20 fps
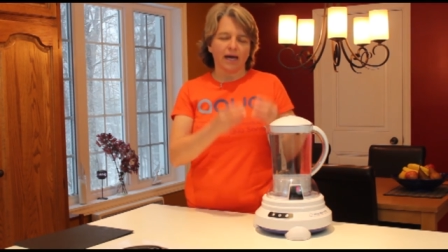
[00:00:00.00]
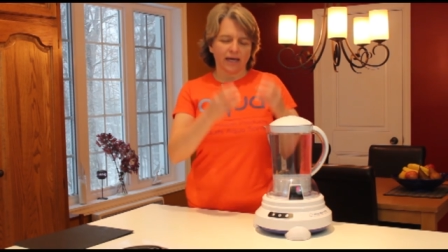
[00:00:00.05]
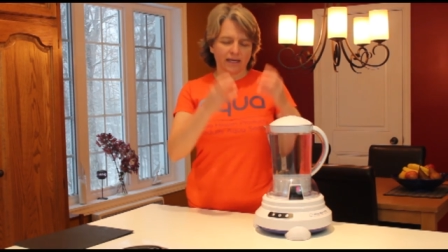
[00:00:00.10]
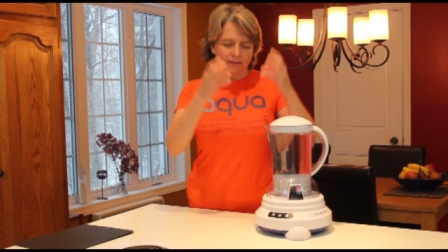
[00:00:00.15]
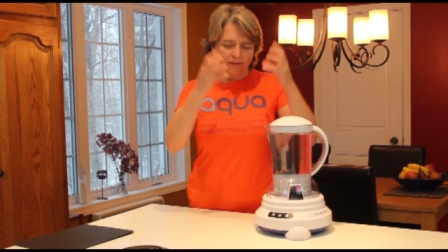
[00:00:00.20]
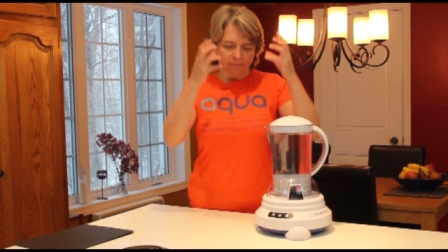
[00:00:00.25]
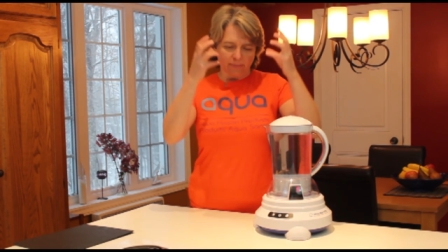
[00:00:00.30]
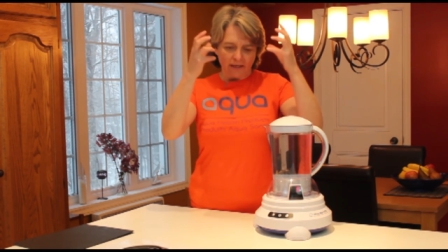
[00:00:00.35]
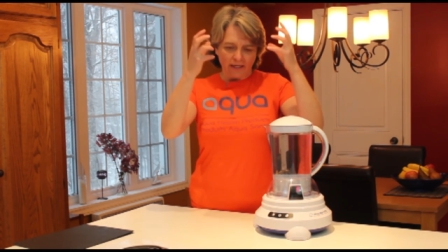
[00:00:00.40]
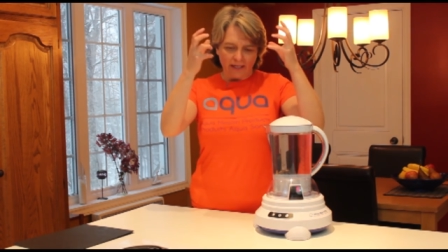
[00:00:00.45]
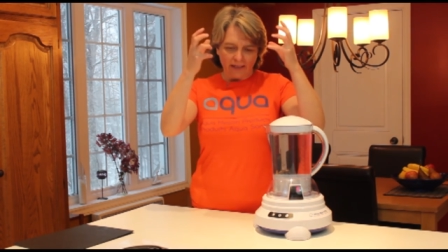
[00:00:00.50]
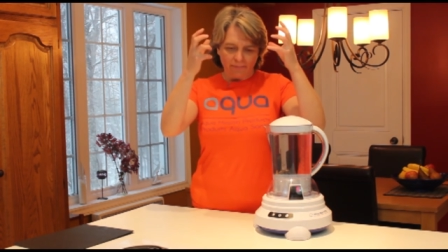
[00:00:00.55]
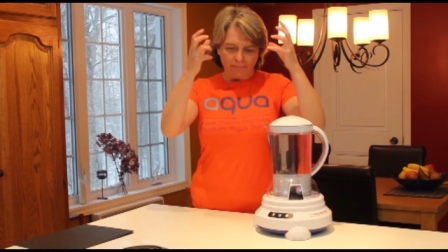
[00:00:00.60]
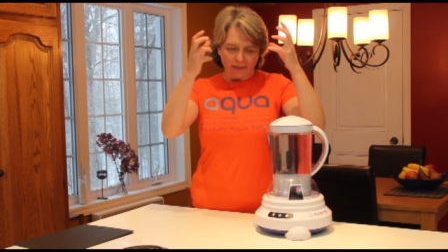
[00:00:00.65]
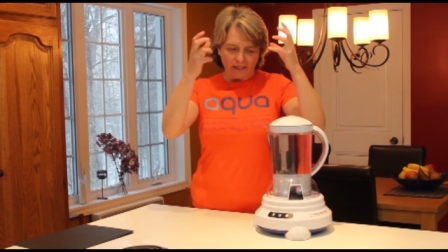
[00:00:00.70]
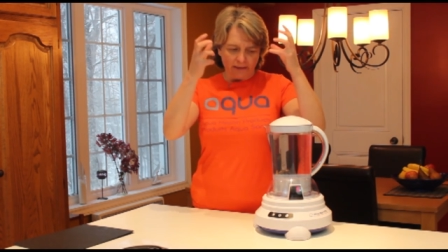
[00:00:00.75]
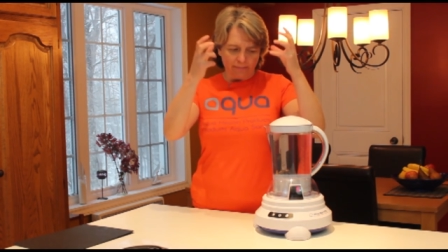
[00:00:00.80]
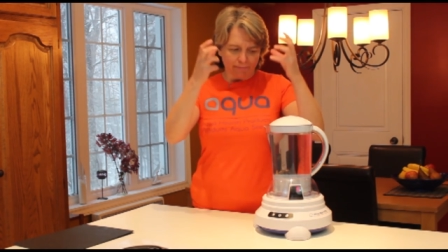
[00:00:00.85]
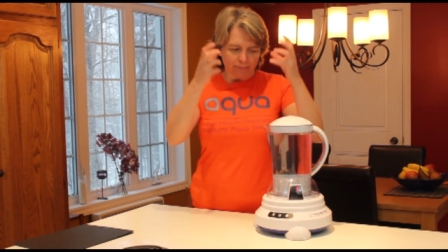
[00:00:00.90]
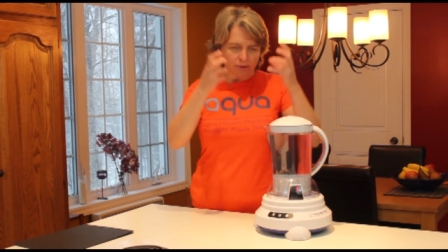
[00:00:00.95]
and by,
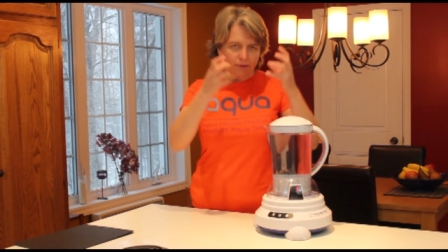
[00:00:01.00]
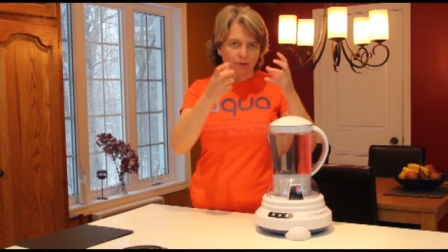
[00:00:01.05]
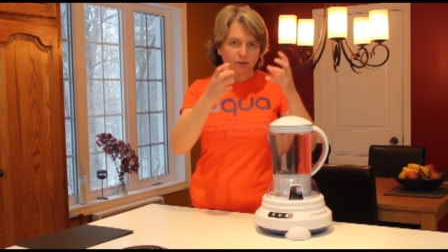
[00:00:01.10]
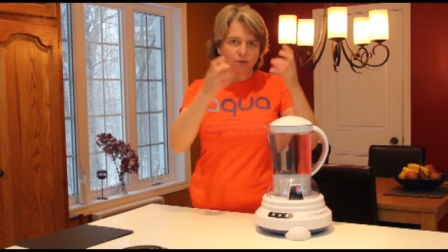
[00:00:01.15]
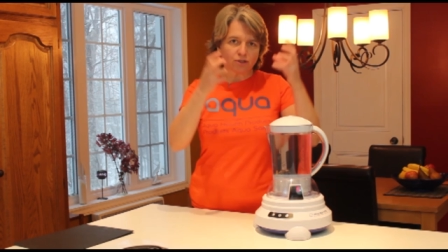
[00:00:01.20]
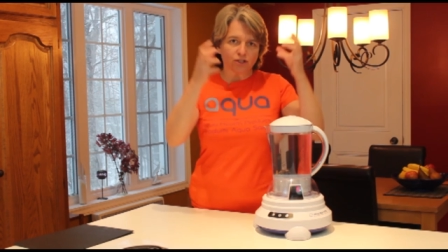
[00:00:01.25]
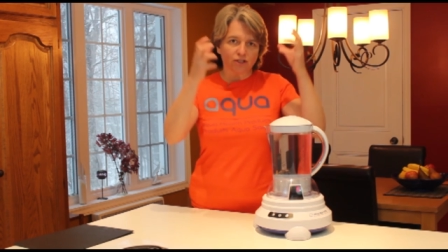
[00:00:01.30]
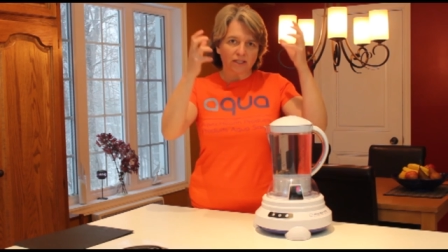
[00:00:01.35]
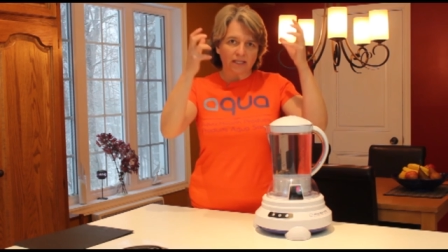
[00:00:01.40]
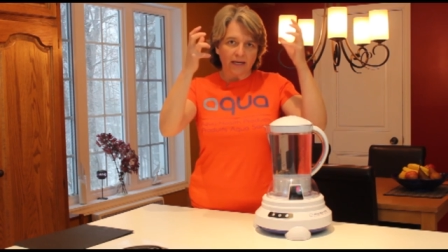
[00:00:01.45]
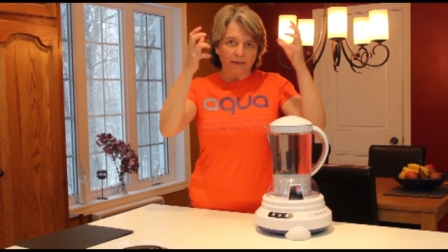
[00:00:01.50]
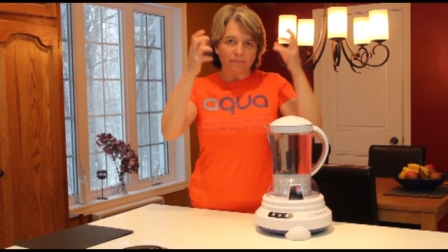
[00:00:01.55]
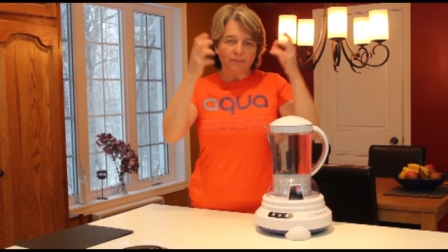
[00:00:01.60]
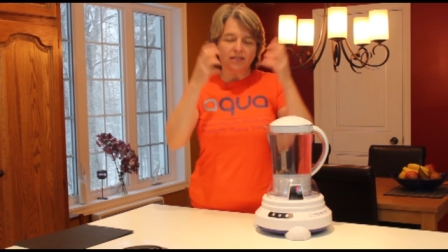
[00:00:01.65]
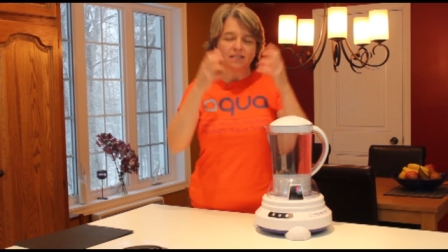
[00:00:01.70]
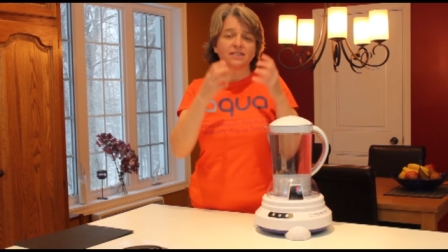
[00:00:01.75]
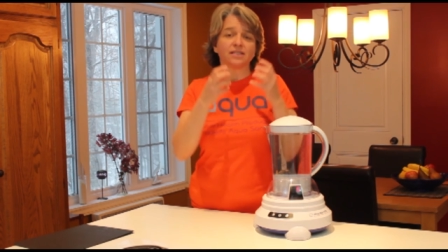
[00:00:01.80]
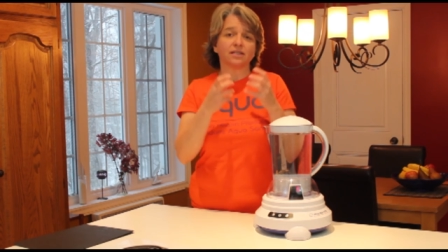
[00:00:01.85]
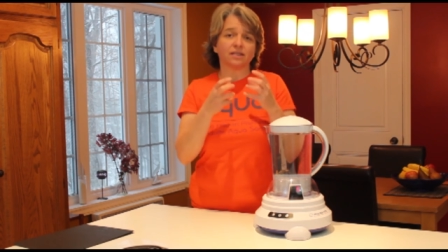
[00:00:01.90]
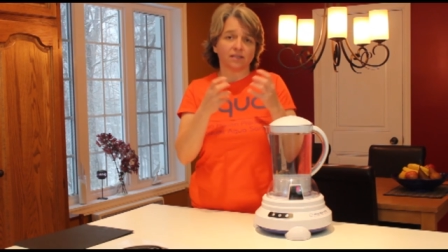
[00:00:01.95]
by implosion, that
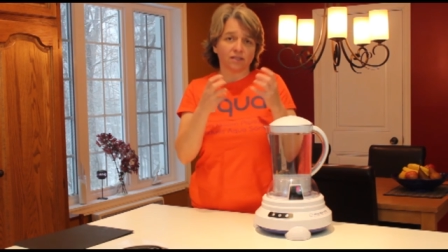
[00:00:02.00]
means uh,